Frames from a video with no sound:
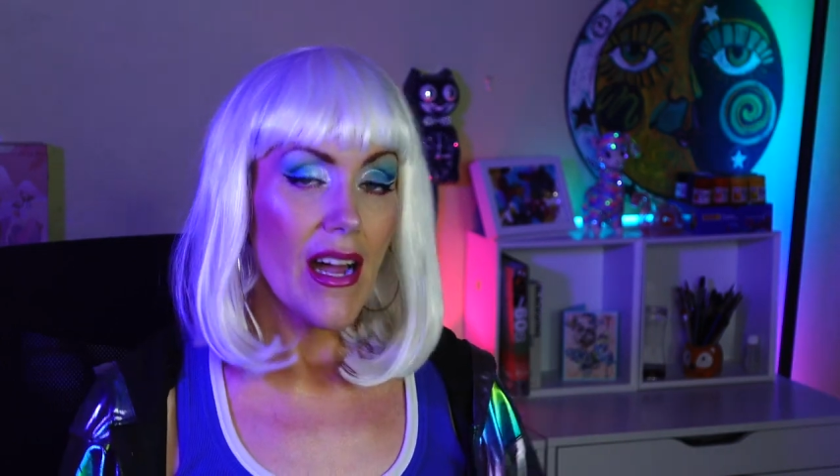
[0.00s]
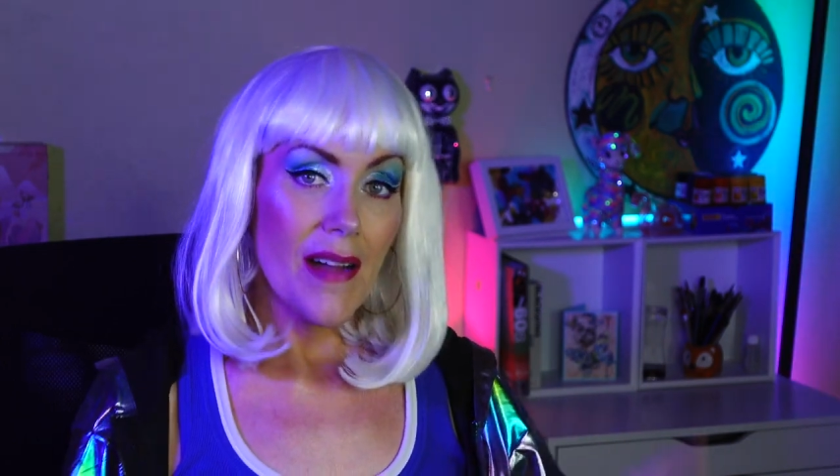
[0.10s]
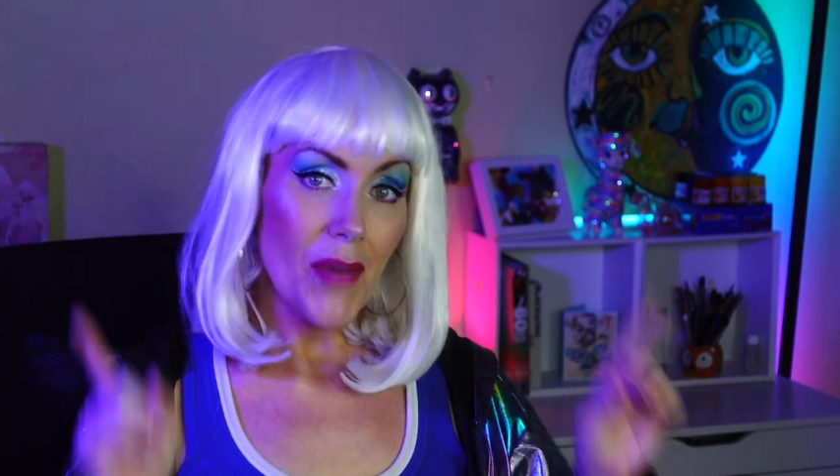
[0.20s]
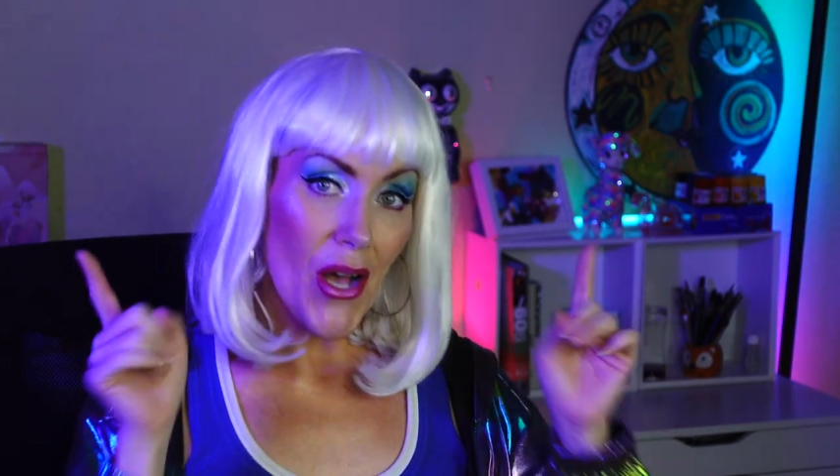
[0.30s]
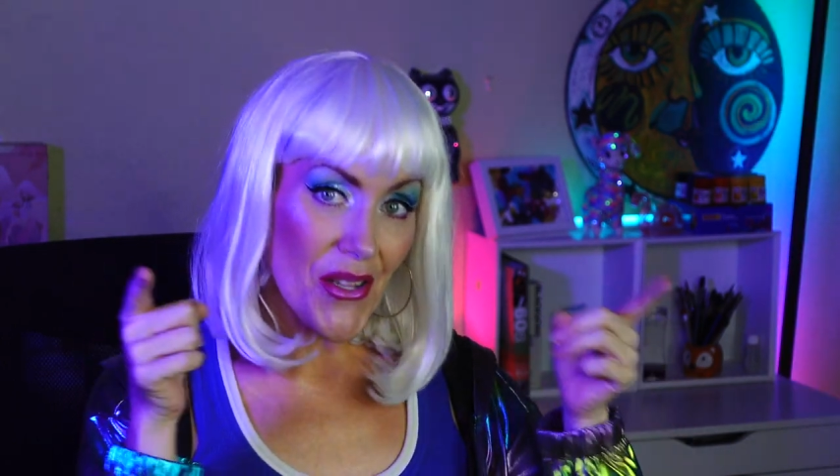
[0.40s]

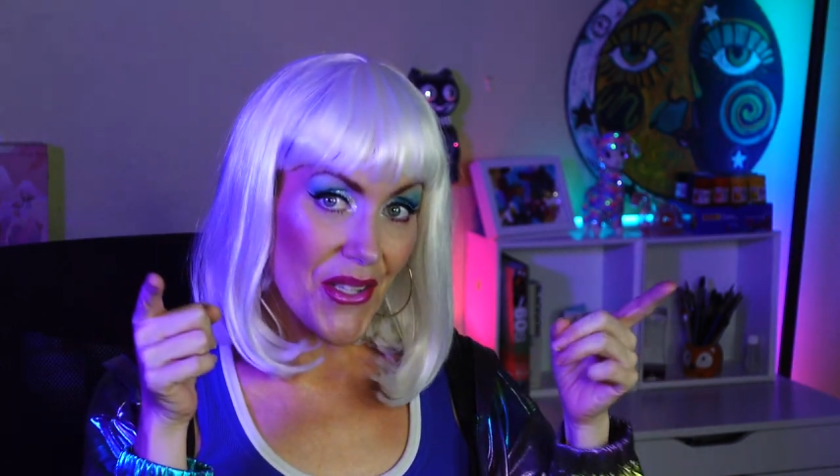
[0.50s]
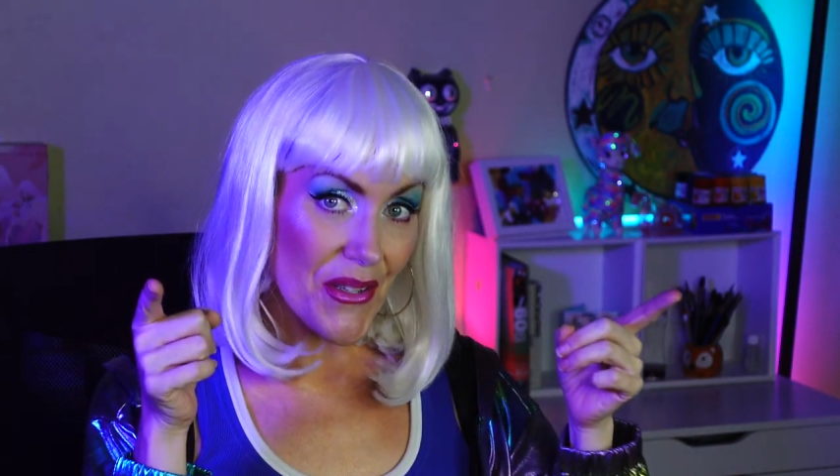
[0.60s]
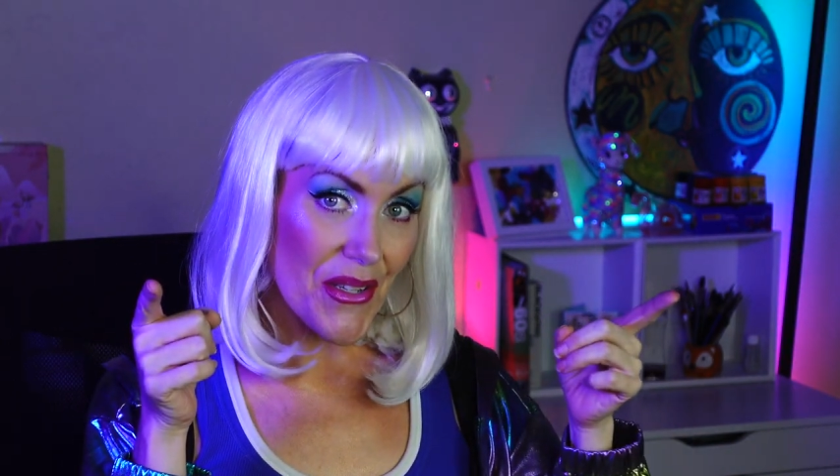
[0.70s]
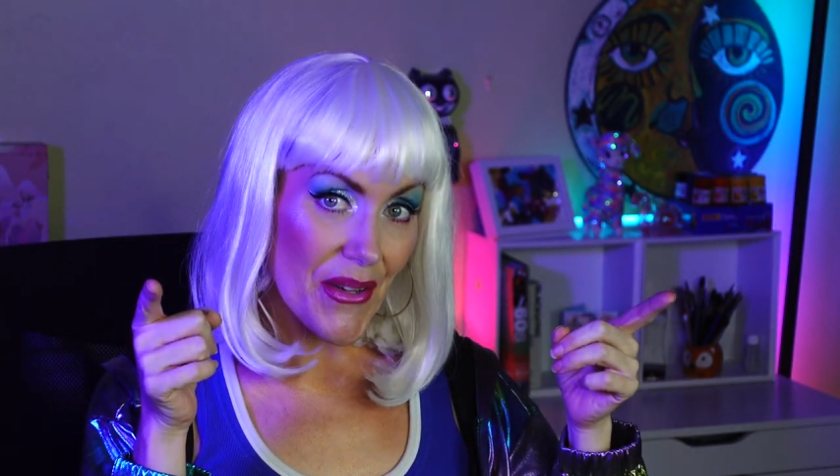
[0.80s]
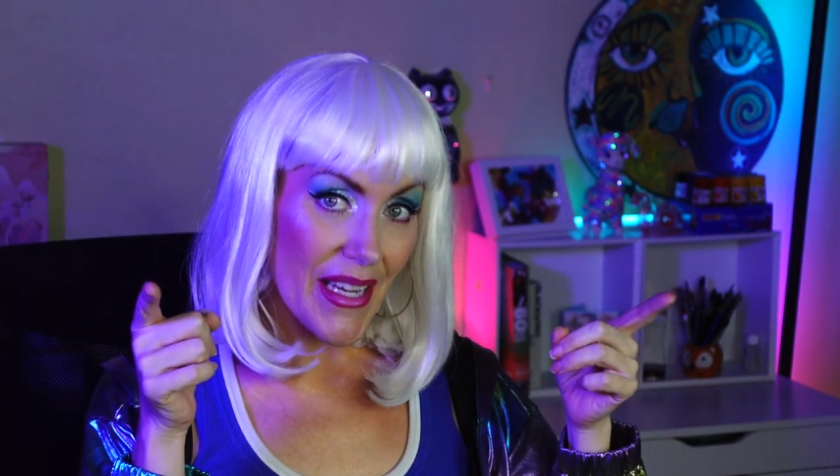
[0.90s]
I'm also
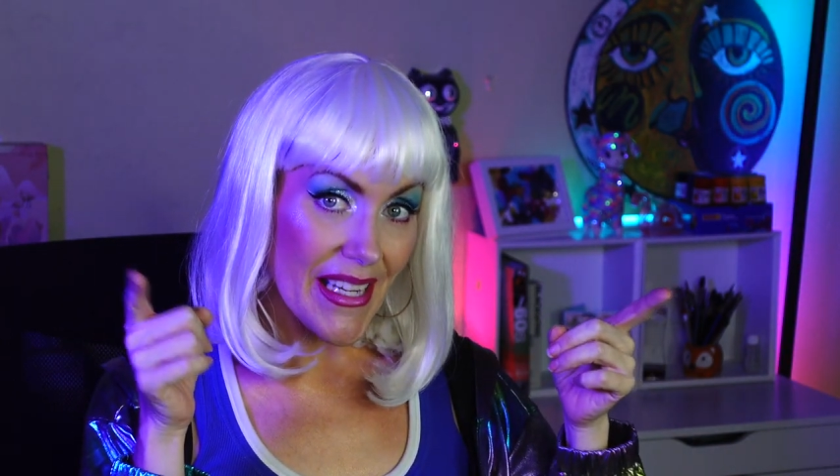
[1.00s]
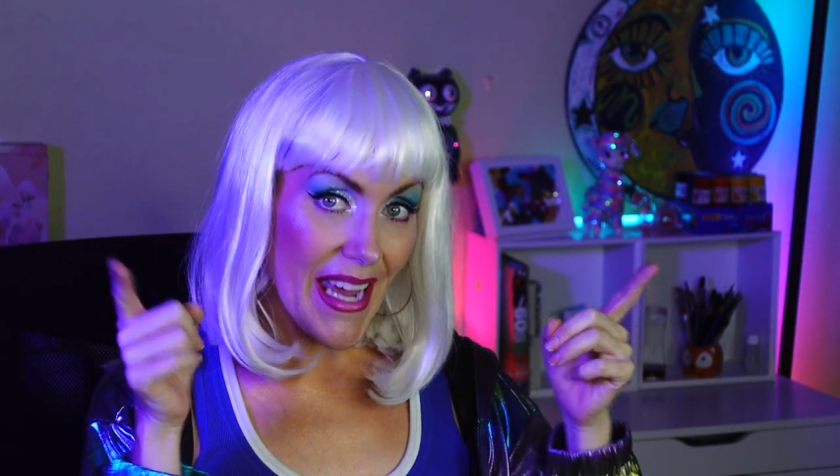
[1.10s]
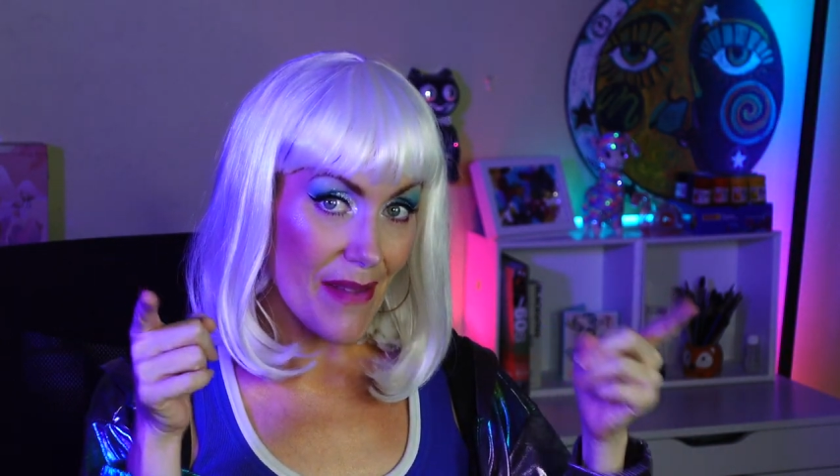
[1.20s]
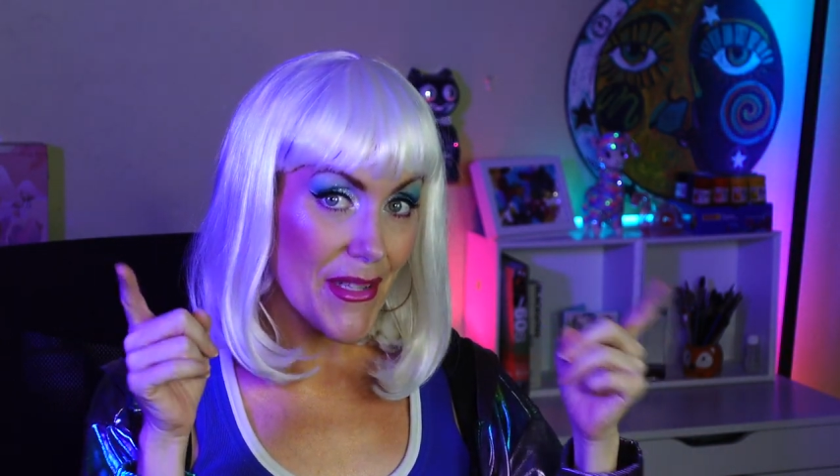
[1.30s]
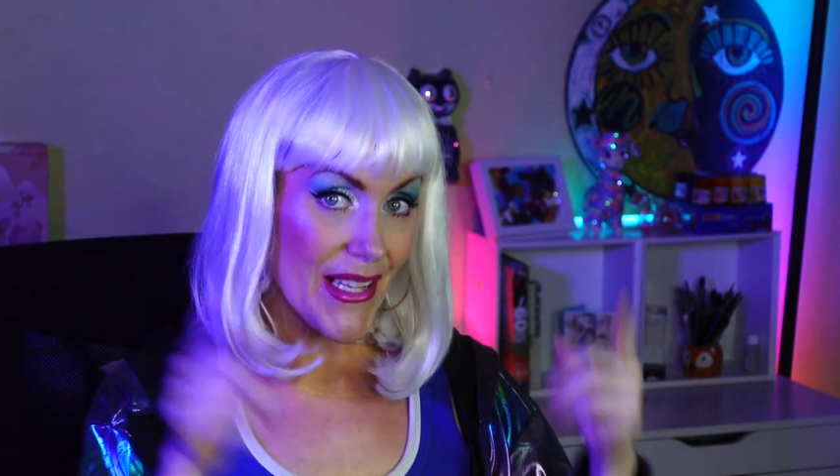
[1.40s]
doing an
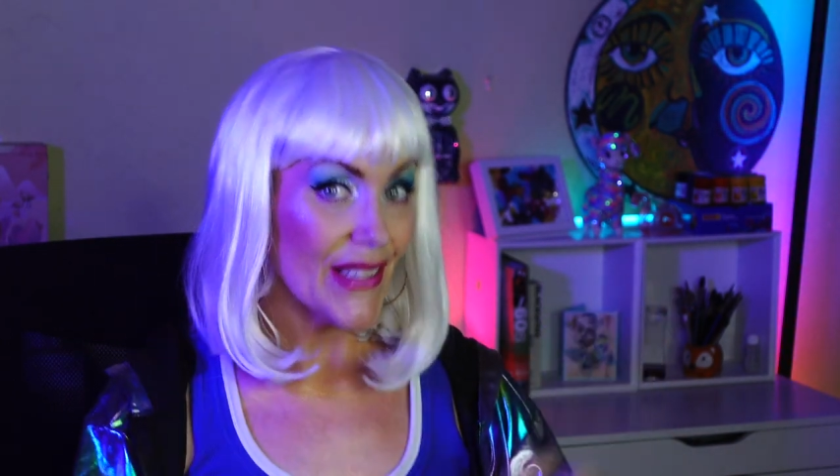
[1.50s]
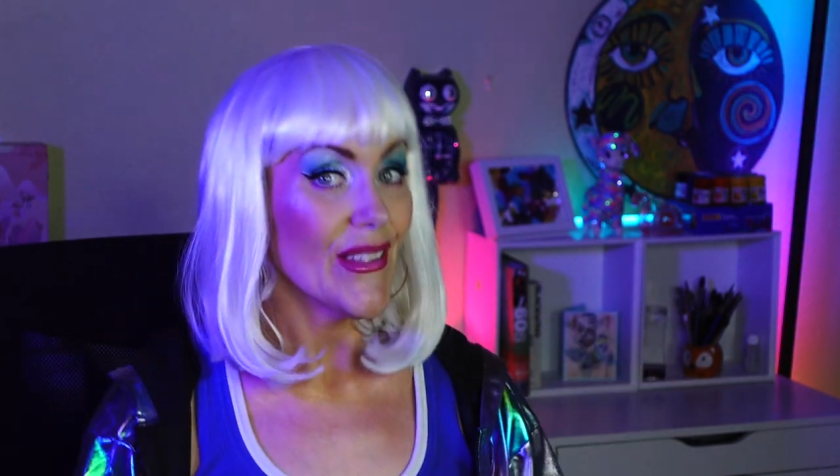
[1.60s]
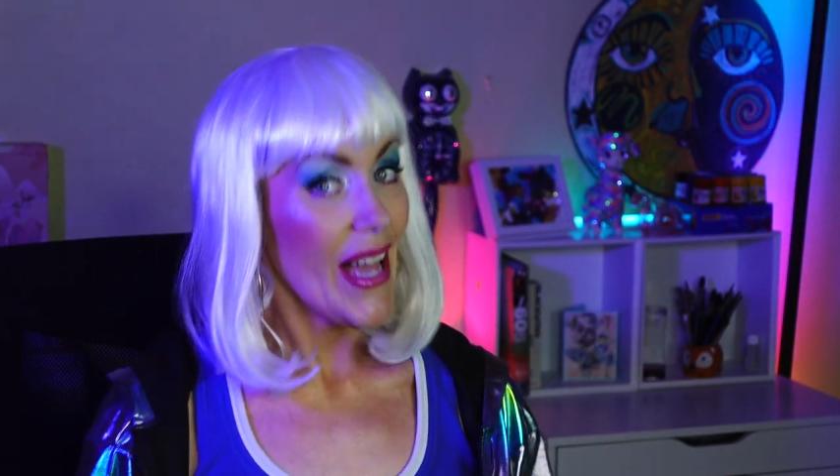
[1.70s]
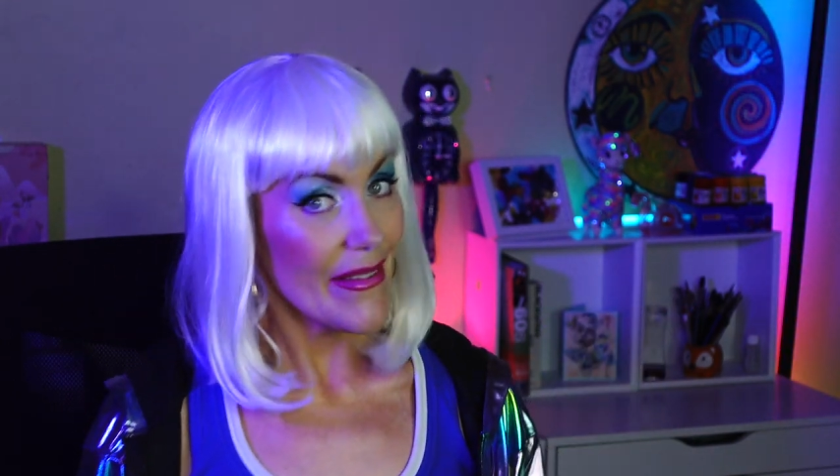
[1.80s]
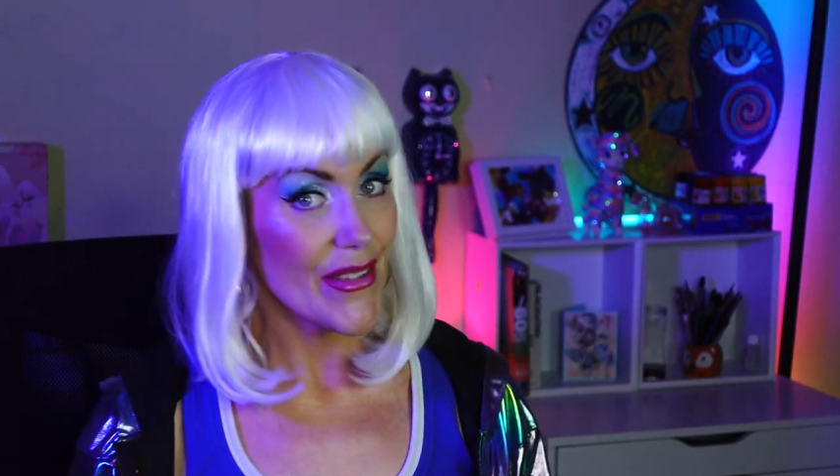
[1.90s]
Amazon
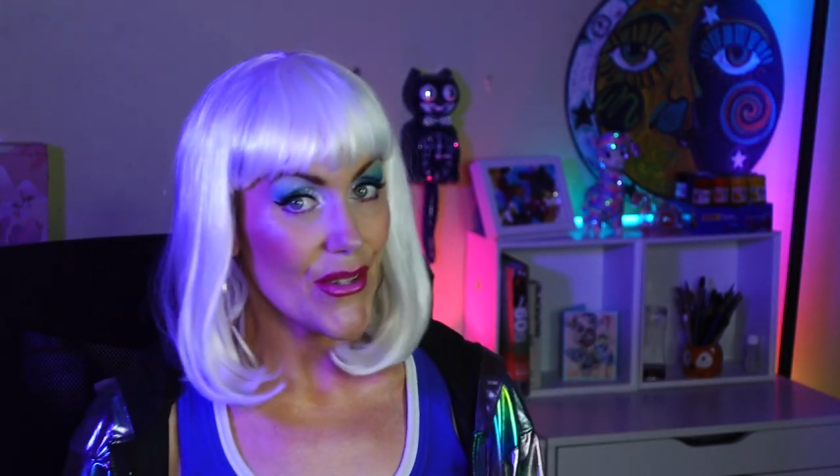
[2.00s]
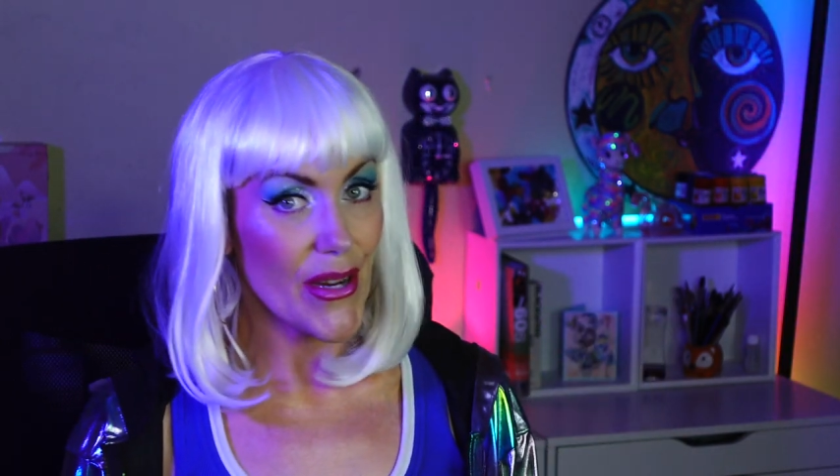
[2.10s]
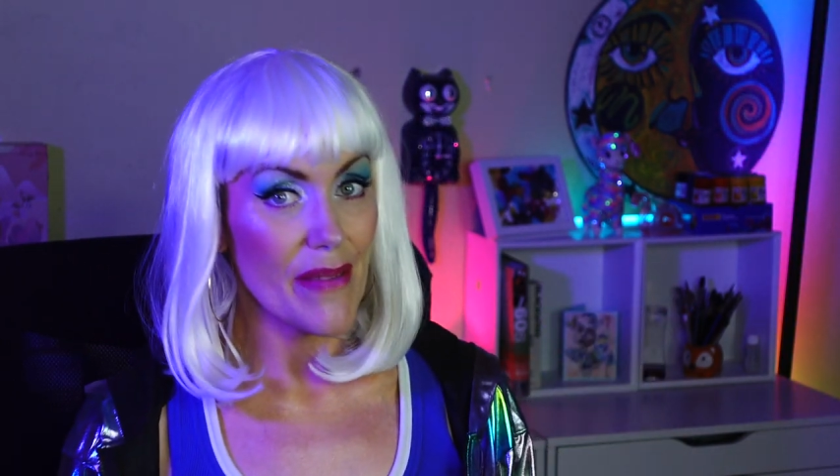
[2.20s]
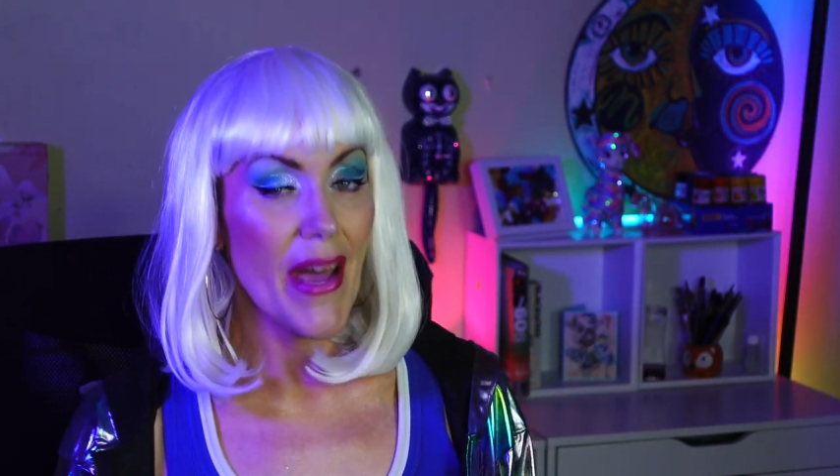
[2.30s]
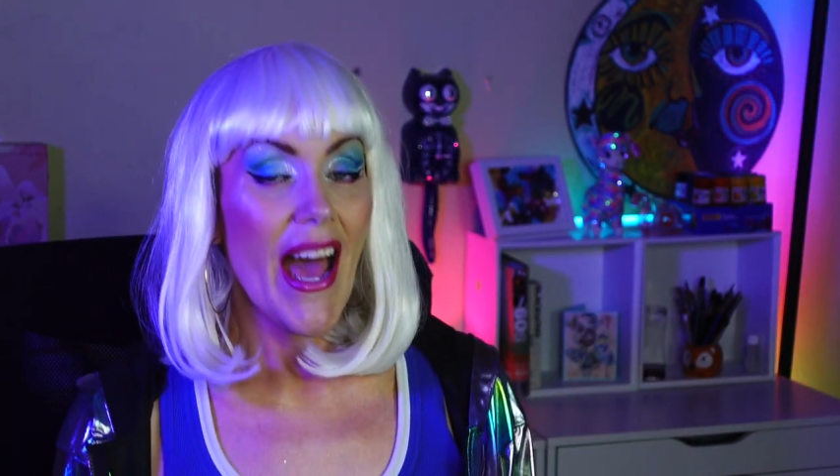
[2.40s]
live
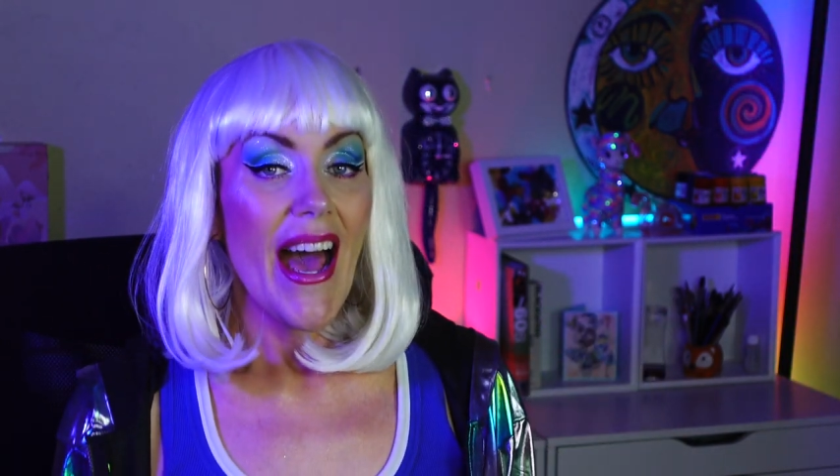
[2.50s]
stream